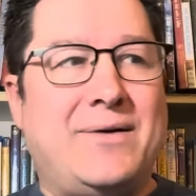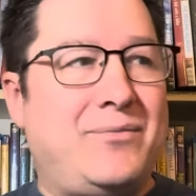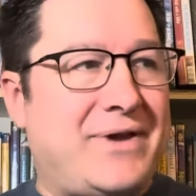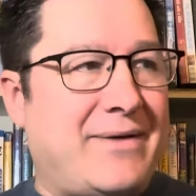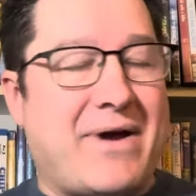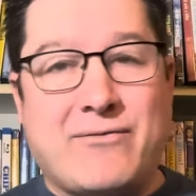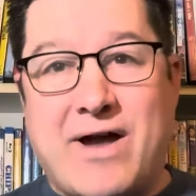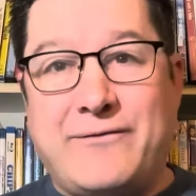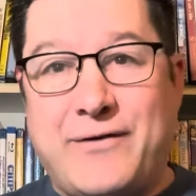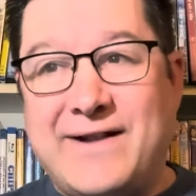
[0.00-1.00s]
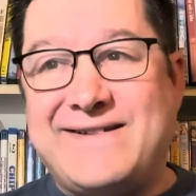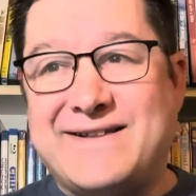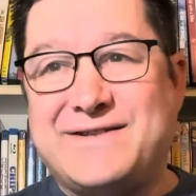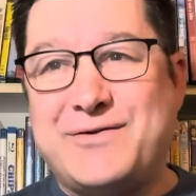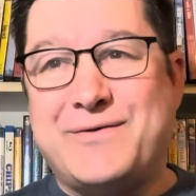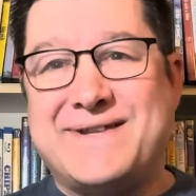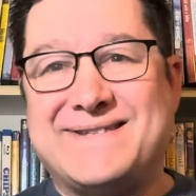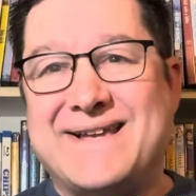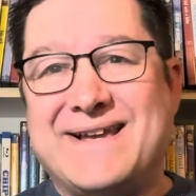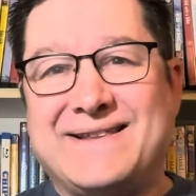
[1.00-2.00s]
played by Ron Funches, who
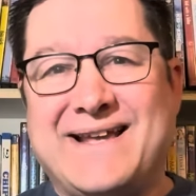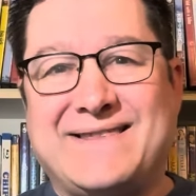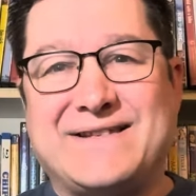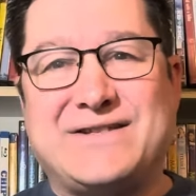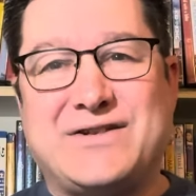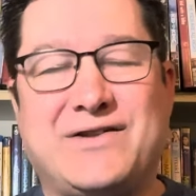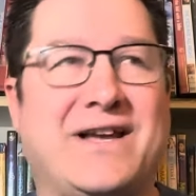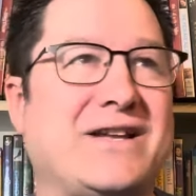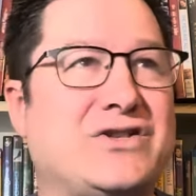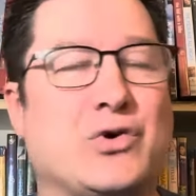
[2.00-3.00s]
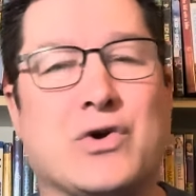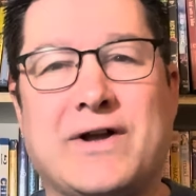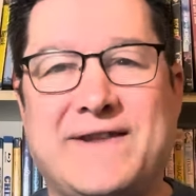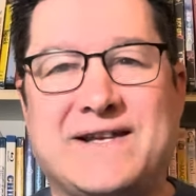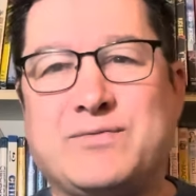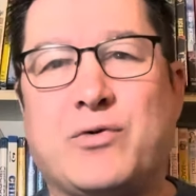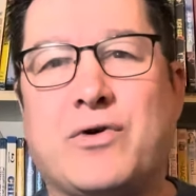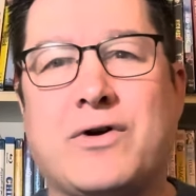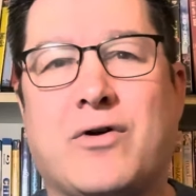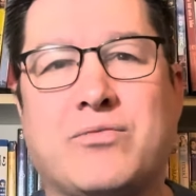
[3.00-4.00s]
is like this, like a Dora the
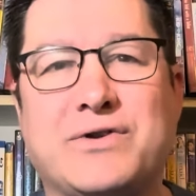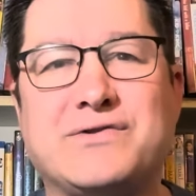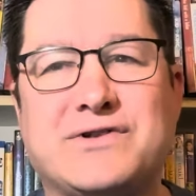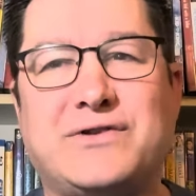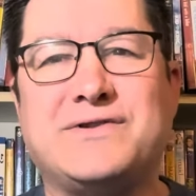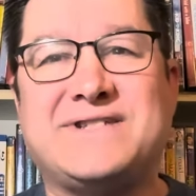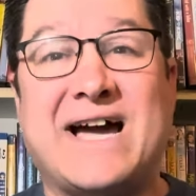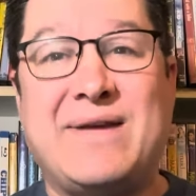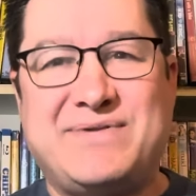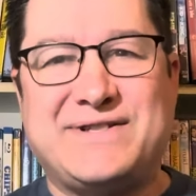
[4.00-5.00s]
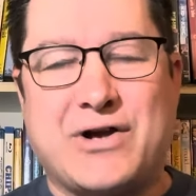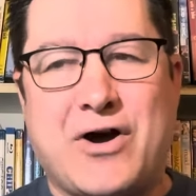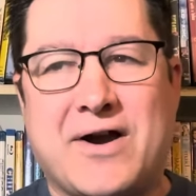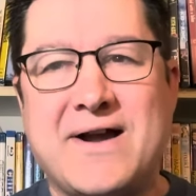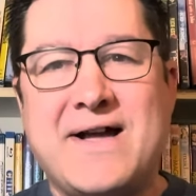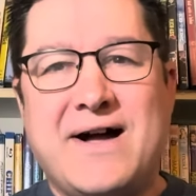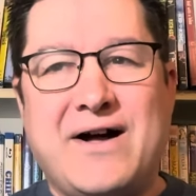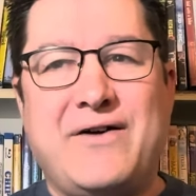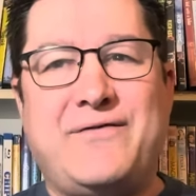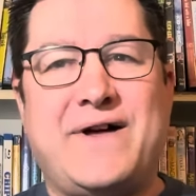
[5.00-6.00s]
Explorer or Blue's Clues type star
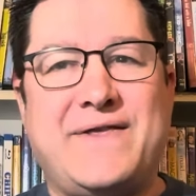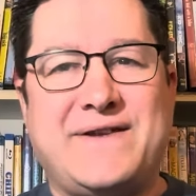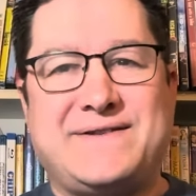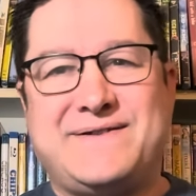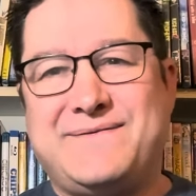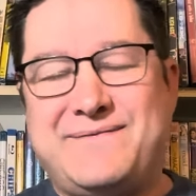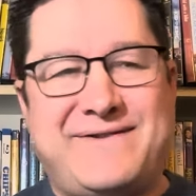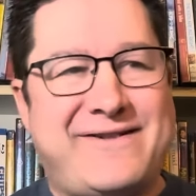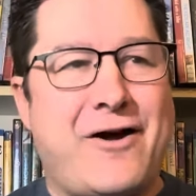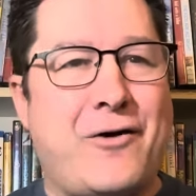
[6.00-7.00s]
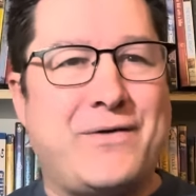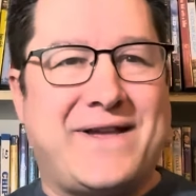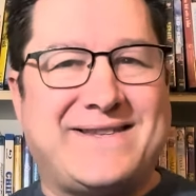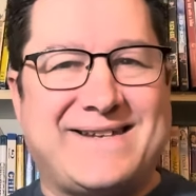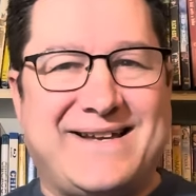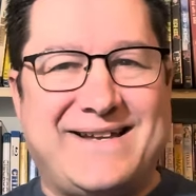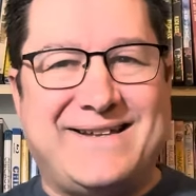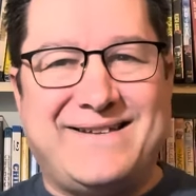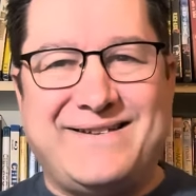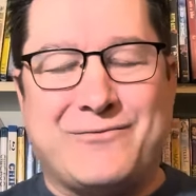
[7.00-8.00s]
of this show
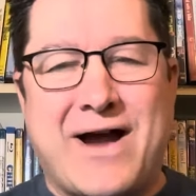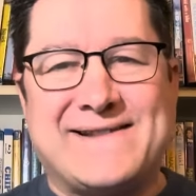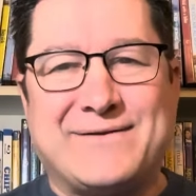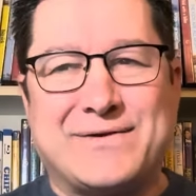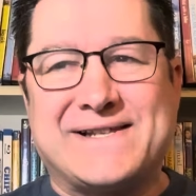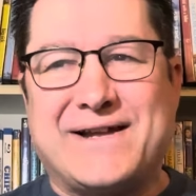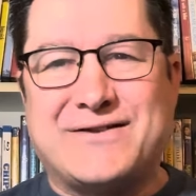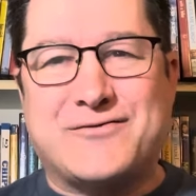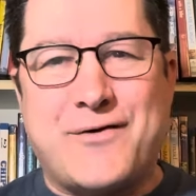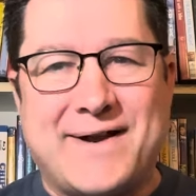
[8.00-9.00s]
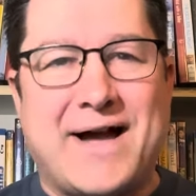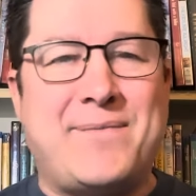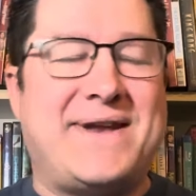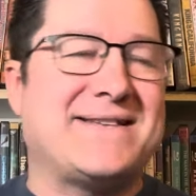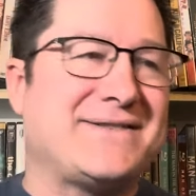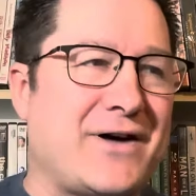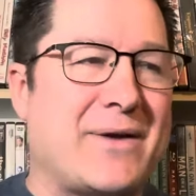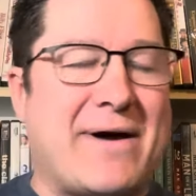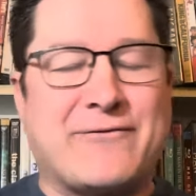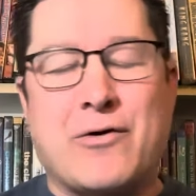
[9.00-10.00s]
that Riley really liked growing up and hasn't thought
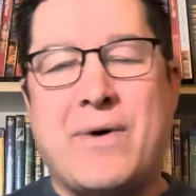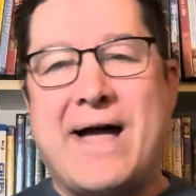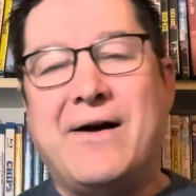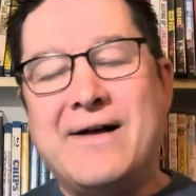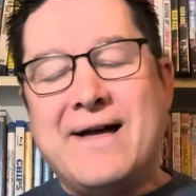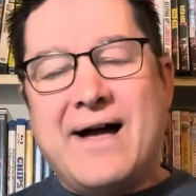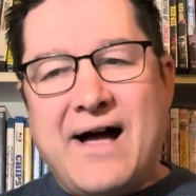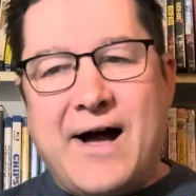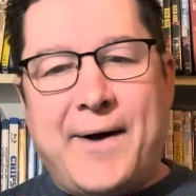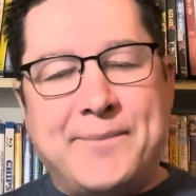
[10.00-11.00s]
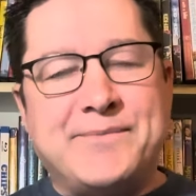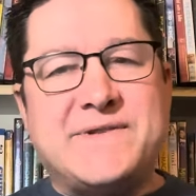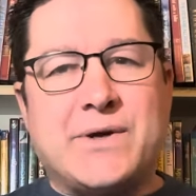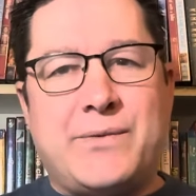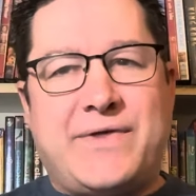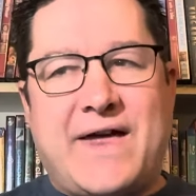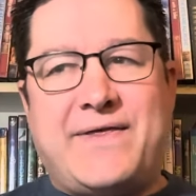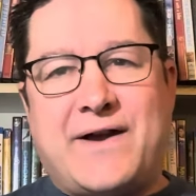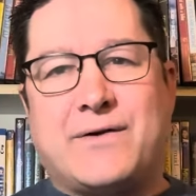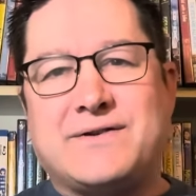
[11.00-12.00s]
about for a while. So
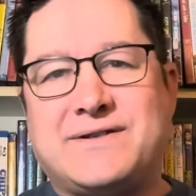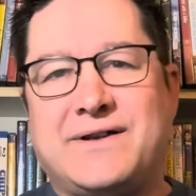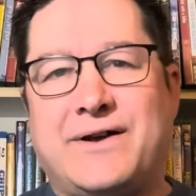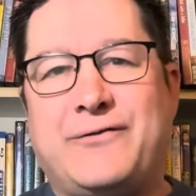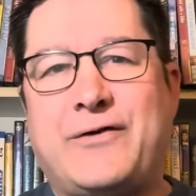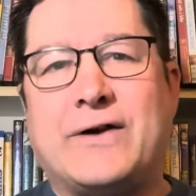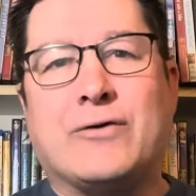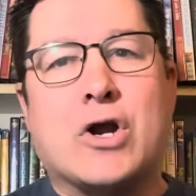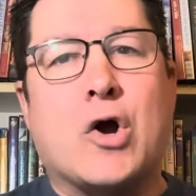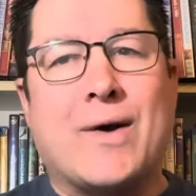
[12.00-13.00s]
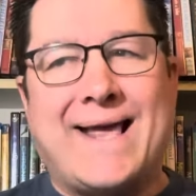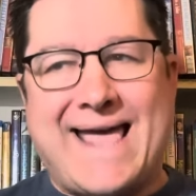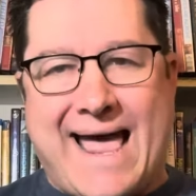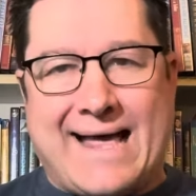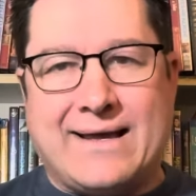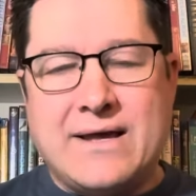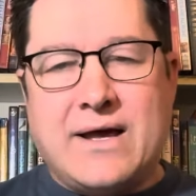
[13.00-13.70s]
there's a fun recurring gag